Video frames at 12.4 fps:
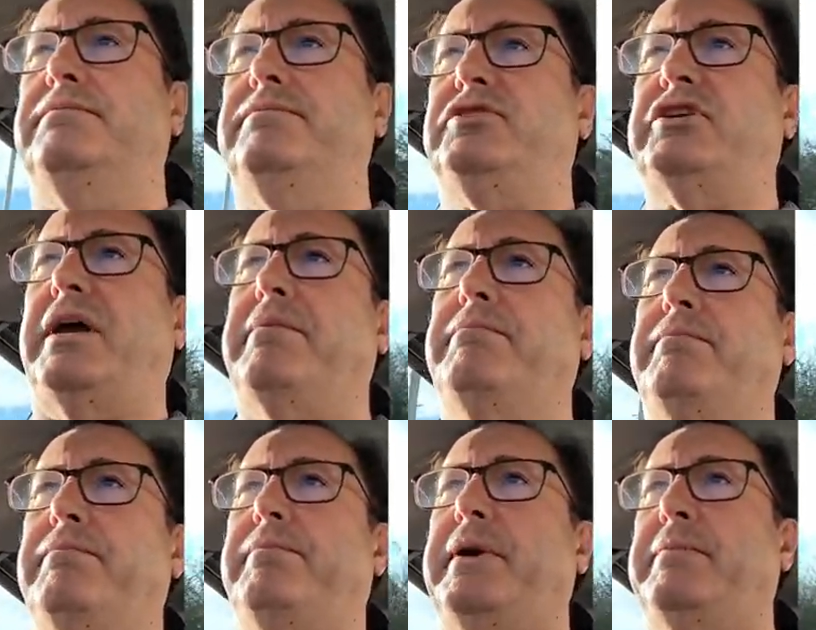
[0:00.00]
shame
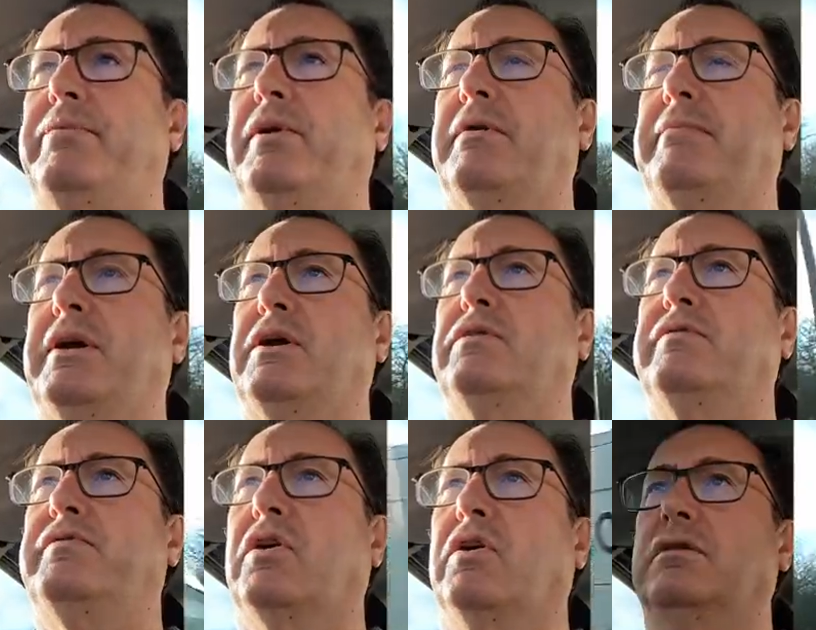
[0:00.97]
people like me
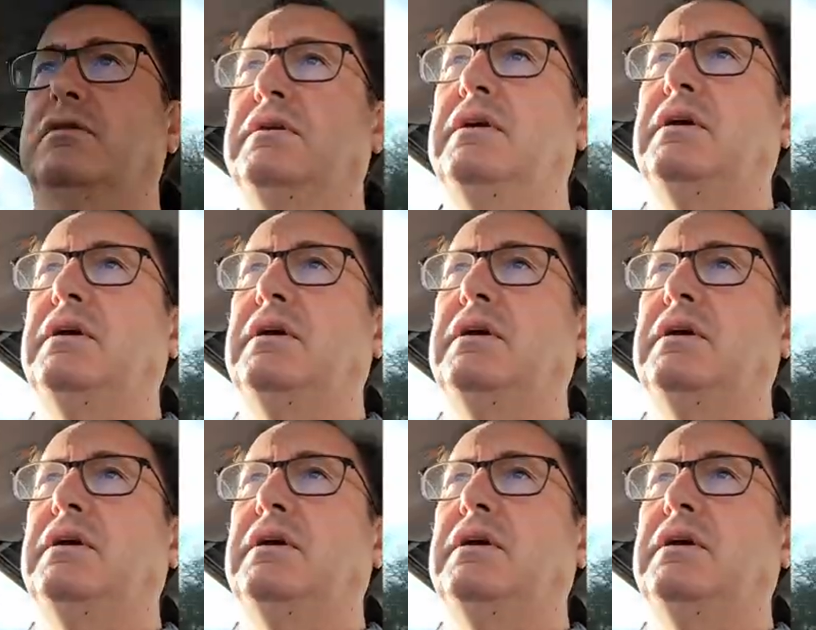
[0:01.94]
who've got